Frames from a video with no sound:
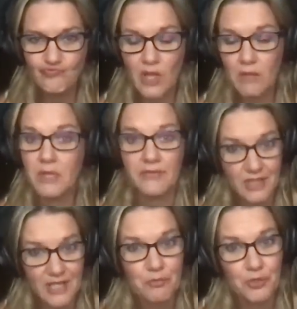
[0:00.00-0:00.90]
But if you
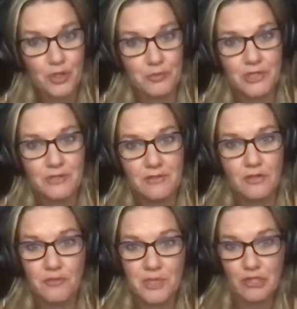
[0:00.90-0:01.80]
like burps, go
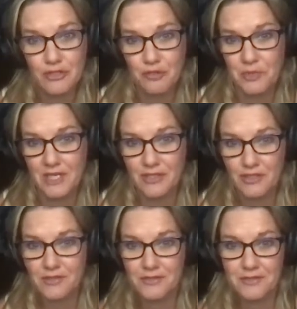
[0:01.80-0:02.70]
to my YouTube
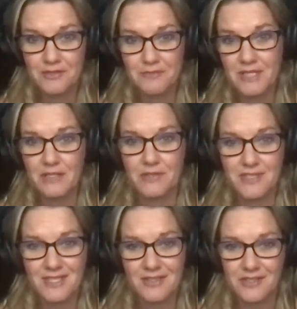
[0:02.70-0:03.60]
page because me and
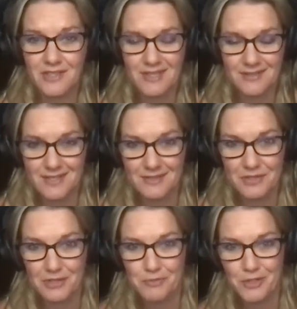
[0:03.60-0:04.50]
Christine are killing it
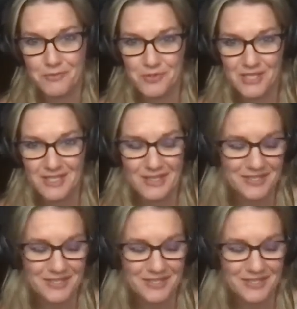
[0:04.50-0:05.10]
with the burps right now.